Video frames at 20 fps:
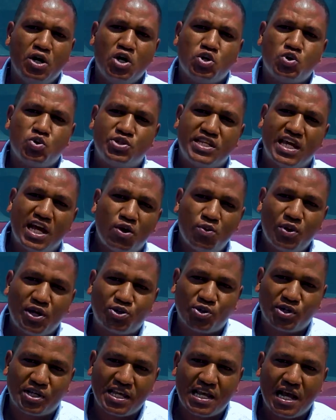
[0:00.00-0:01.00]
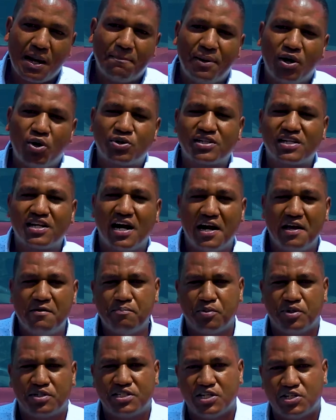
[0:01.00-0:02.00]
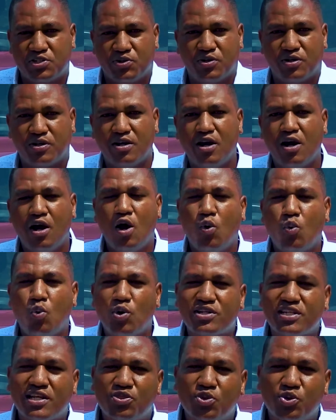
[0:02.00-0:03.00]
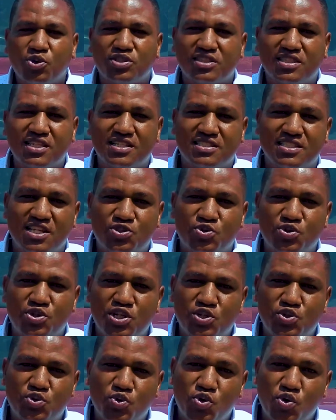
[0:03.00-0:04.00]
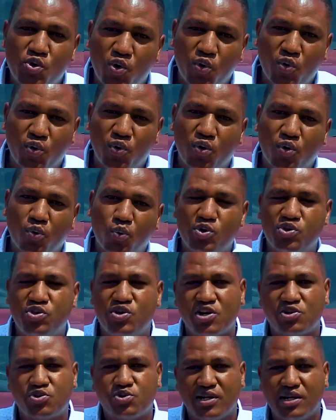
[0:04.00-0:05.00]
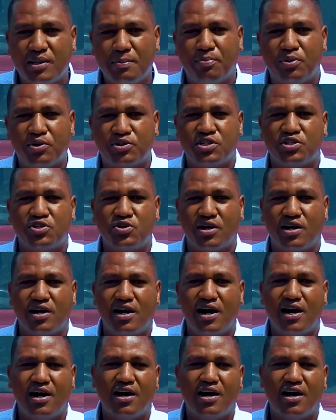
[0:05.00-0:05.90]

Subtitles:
Today we are talking about car importation. What are those things that you need to know when you're actually importing your car?